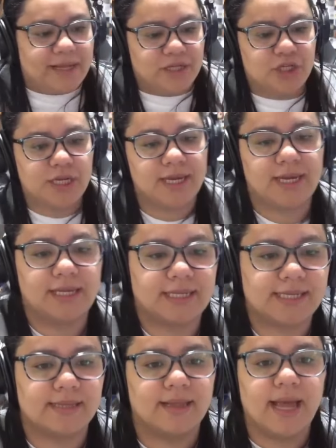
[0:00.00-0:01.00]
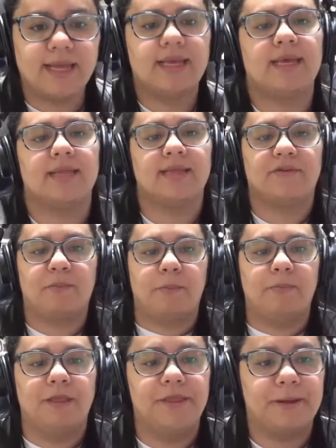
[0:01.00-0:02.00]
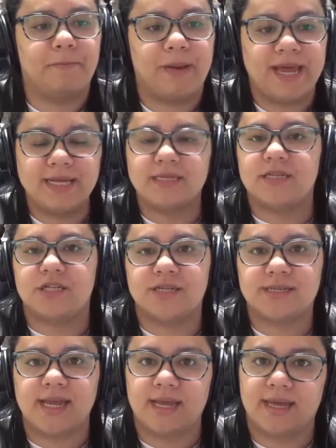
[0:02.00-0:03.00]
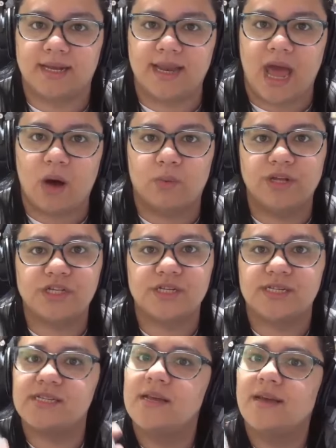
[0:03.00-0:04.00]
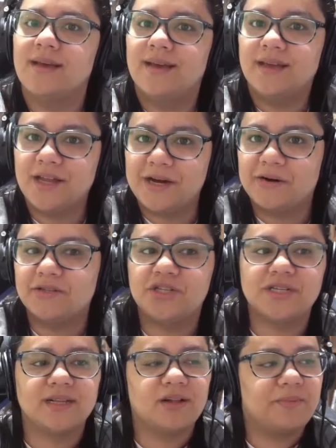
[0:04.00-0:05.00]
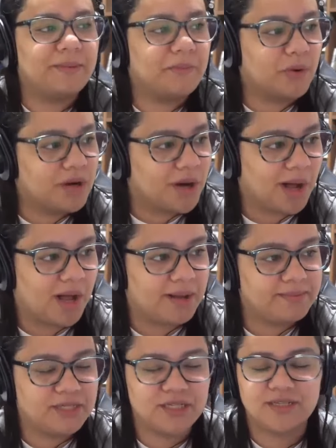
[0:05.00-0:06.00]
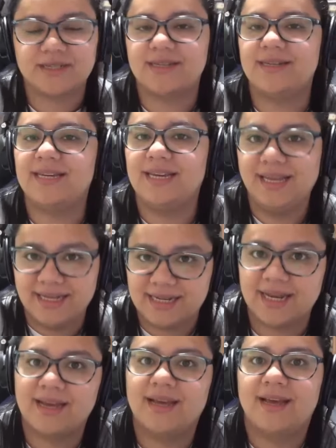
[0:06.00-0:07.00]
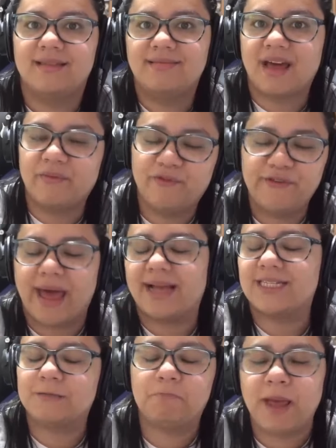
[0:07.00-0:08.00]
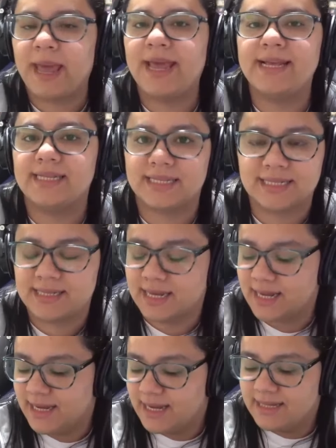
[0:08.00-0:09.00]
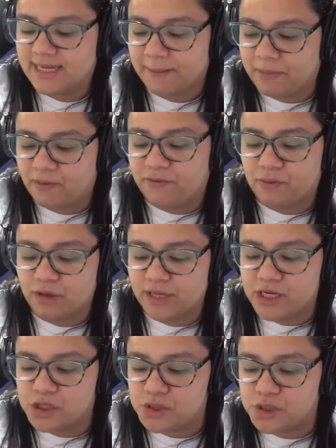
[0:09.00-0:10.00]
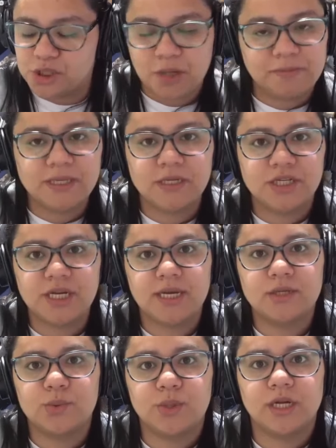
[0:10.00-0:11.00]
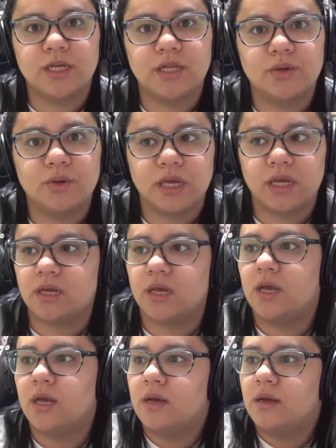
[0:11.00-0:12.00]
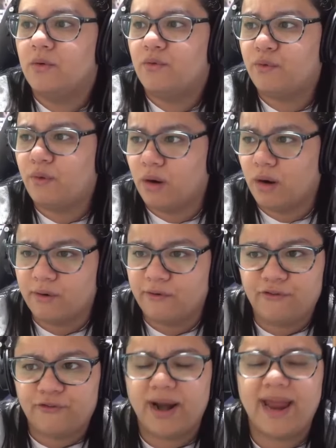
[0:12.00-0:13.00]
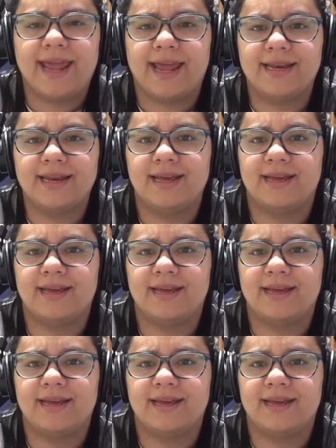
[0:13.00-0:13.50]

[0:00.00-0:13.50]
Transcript: she is liking the pace that she's taking now, which is, you know, she's a little bit more calm. She doesn't need that fast pace type of relationships. And she is really looking for a friend